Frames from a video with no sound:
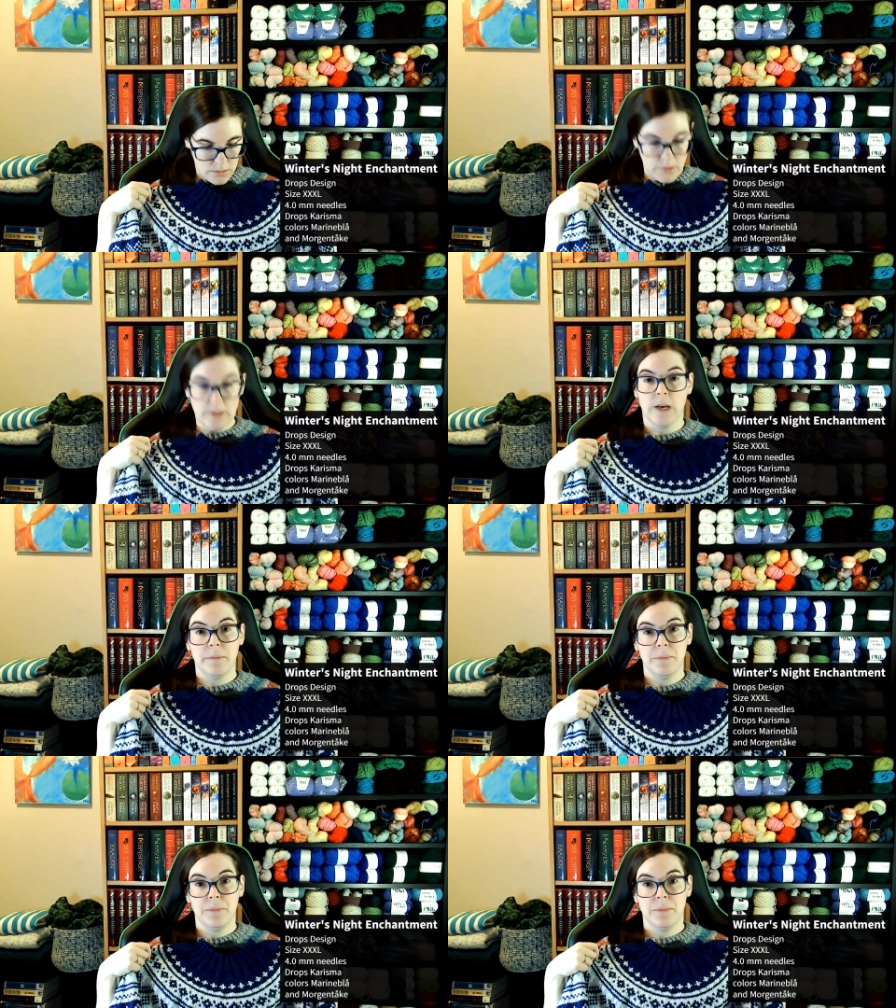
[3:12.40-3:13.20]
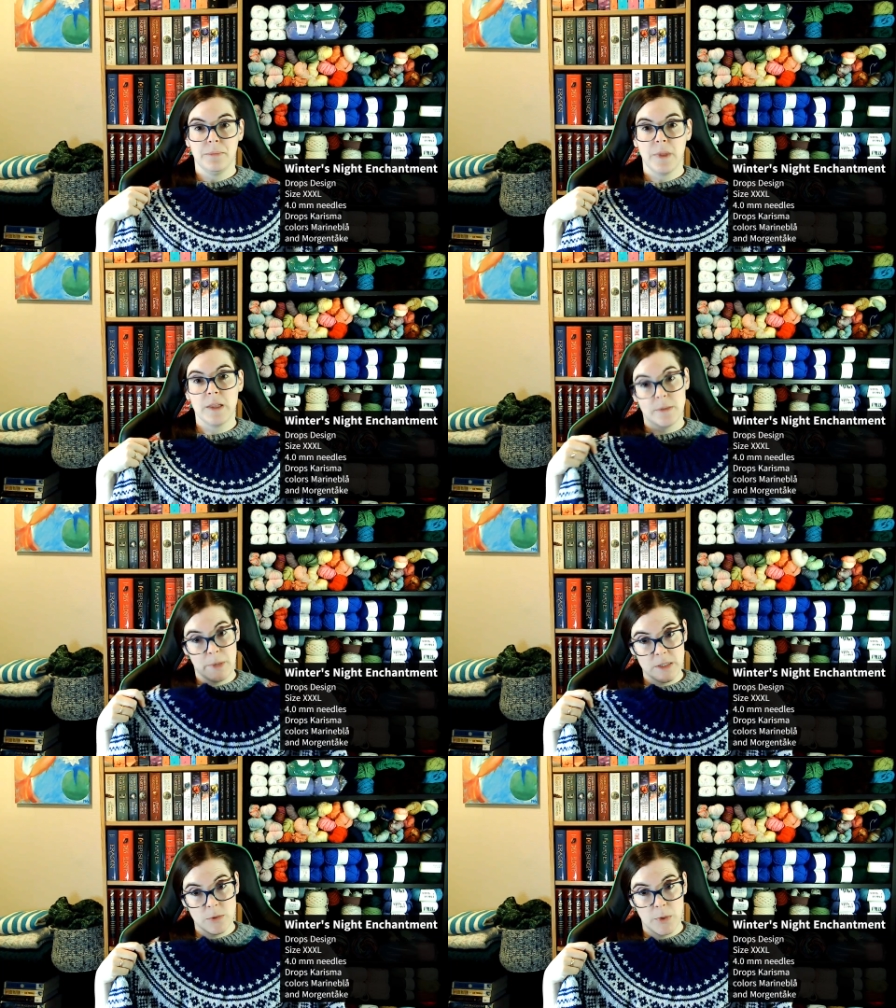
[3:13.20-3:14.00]
Yeah. It's a
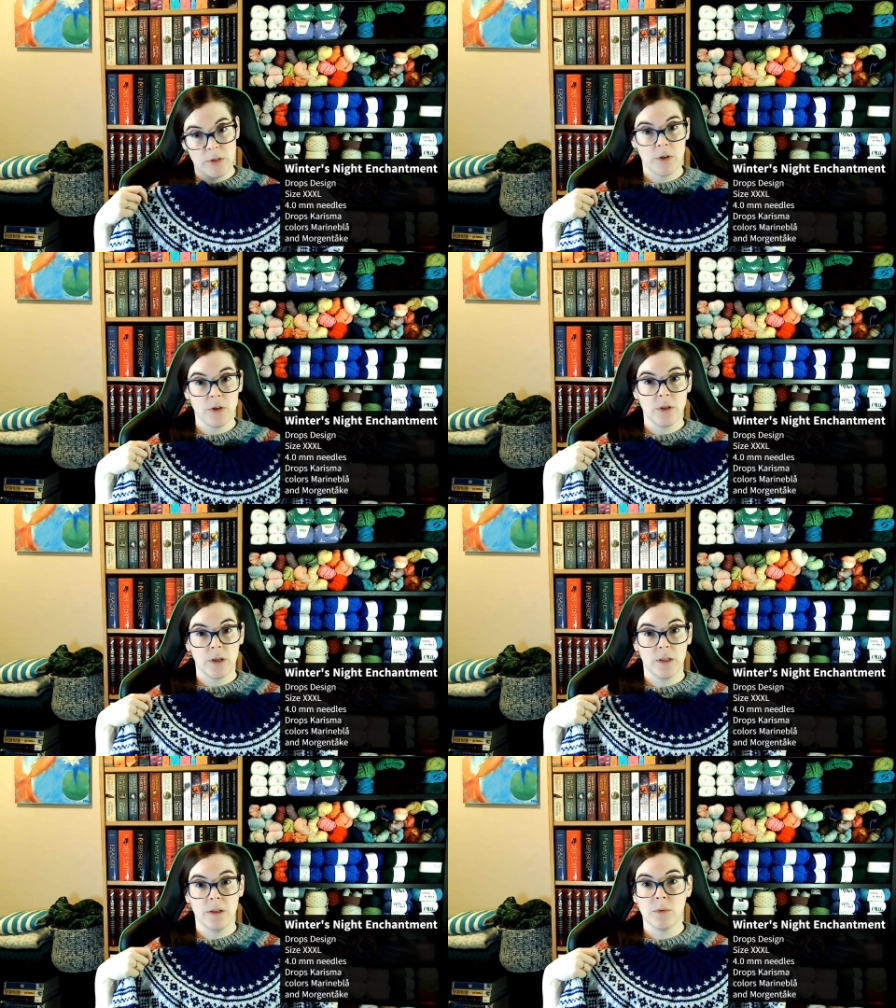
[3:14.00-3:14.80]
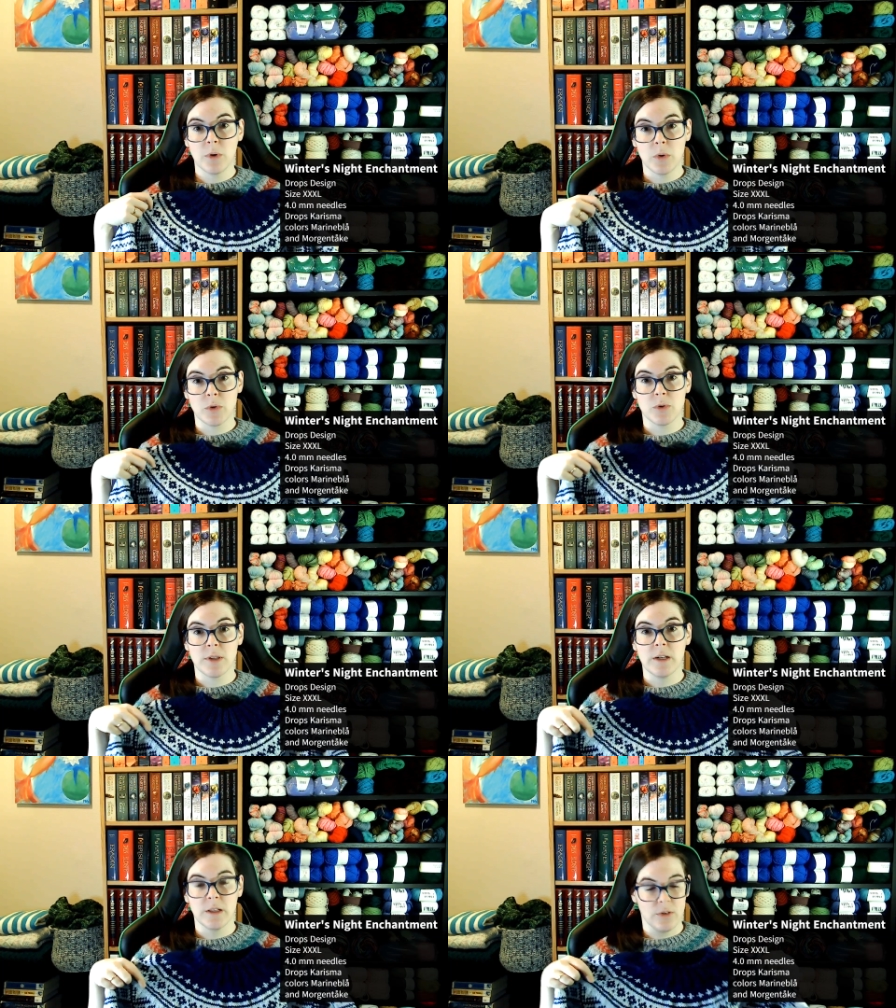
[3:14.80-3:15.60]
men's sweater, and we're going to
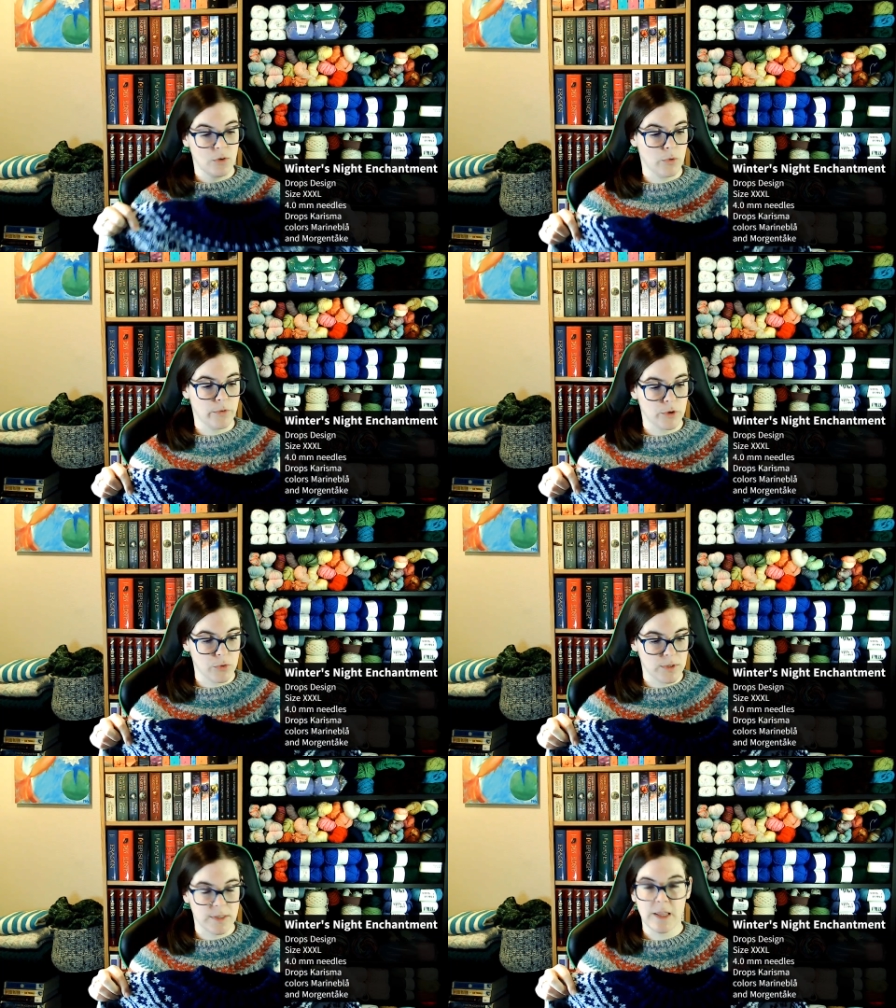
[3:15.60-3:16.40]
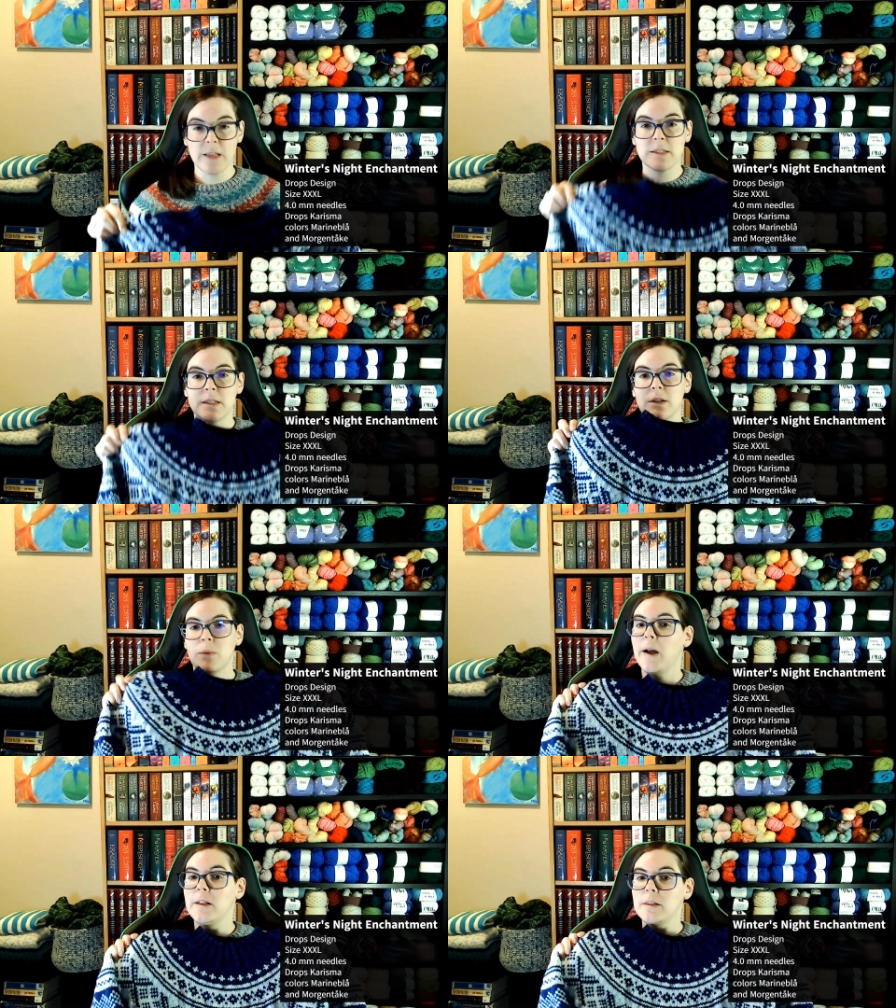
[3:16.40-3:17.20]
send it over to the States in a
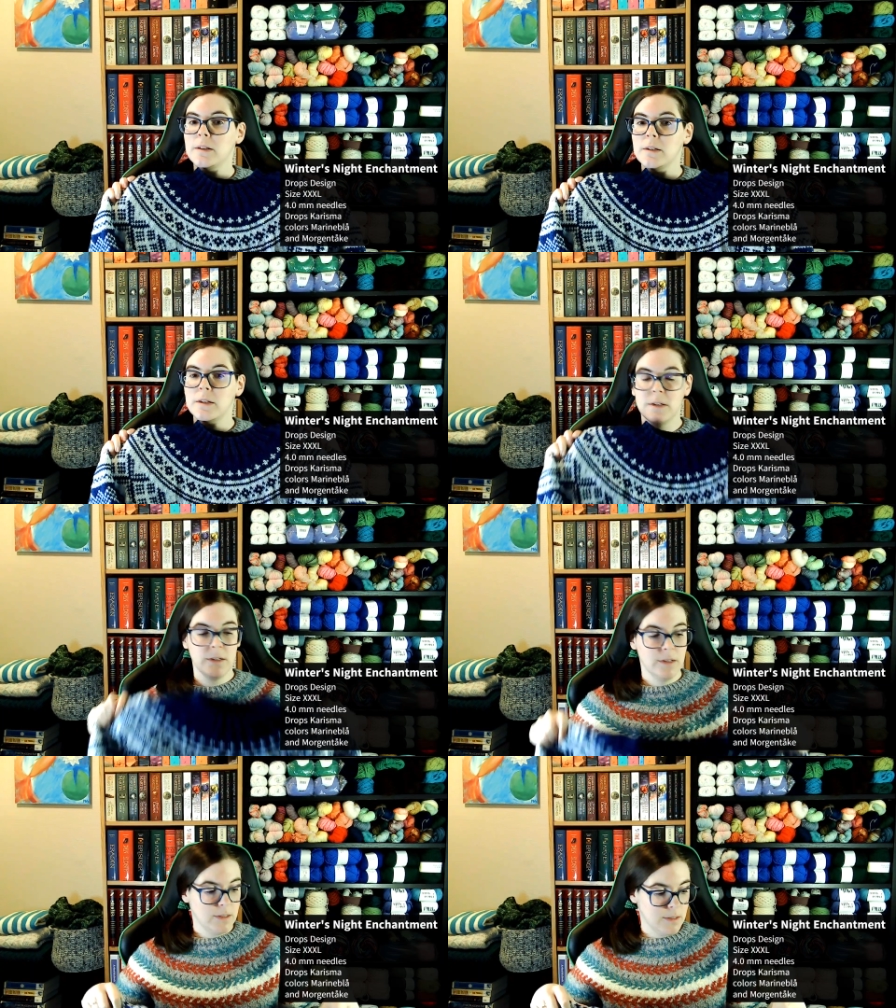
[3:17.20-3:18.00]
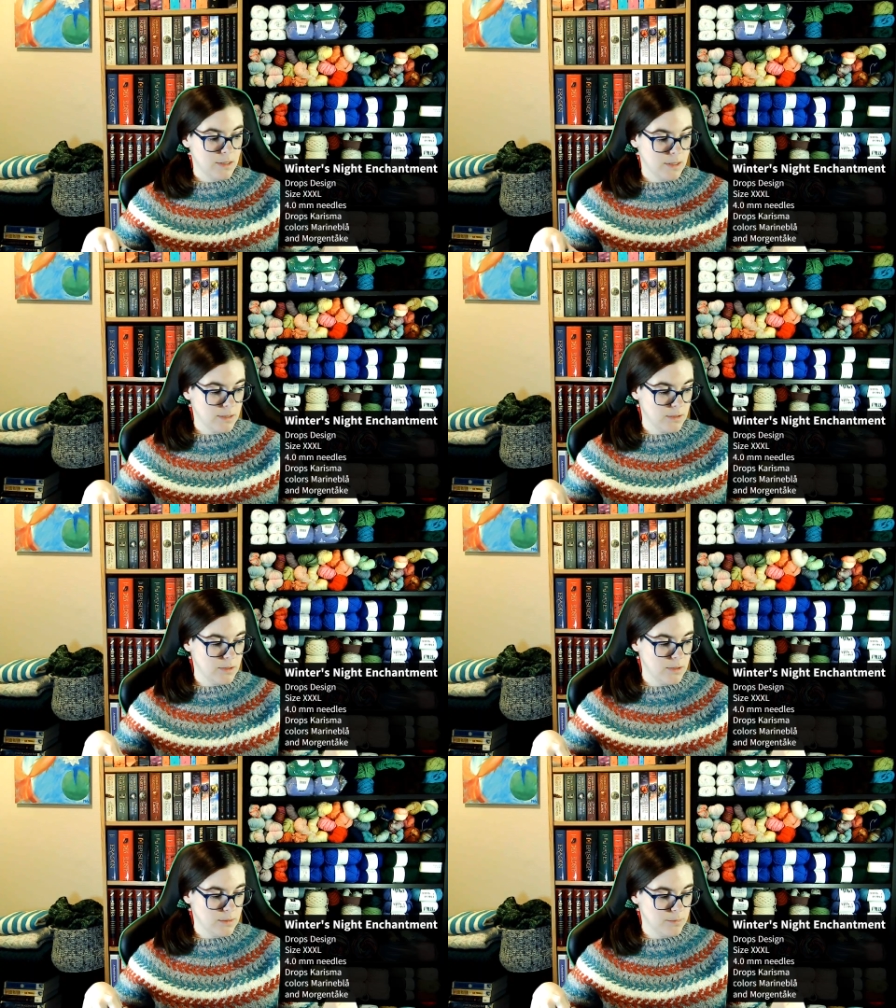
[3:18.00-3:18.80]
while. And
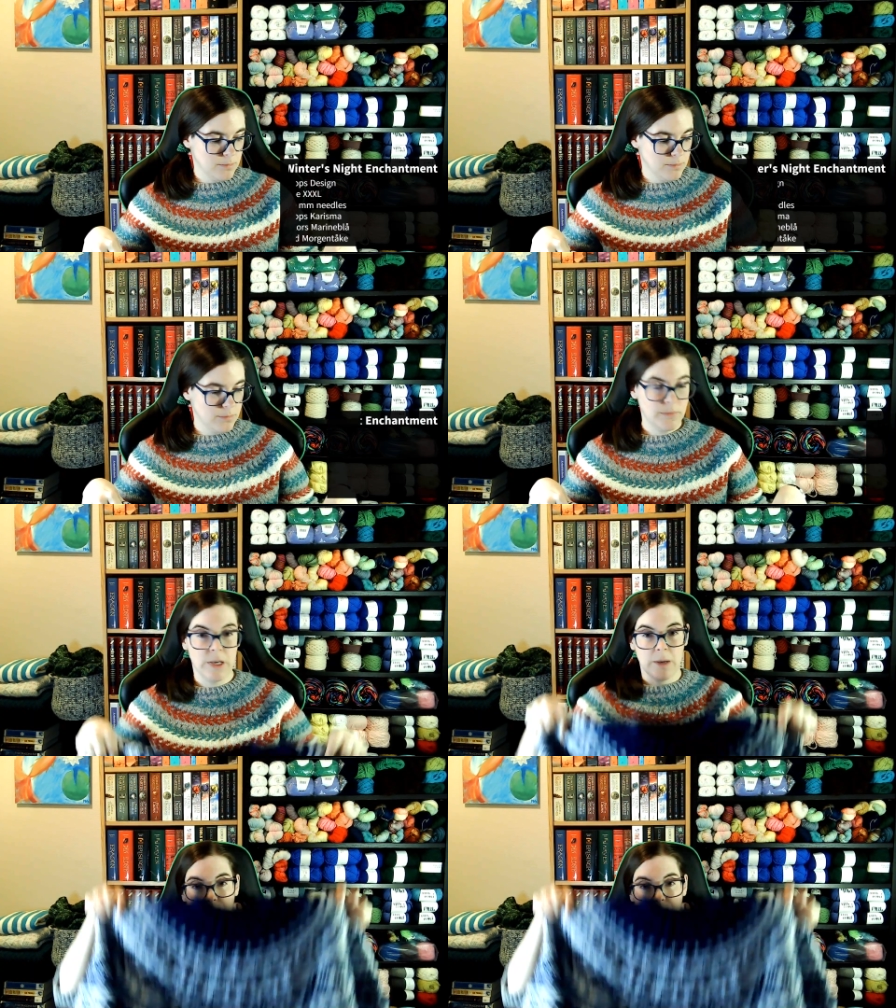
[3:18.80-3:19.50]
yeah.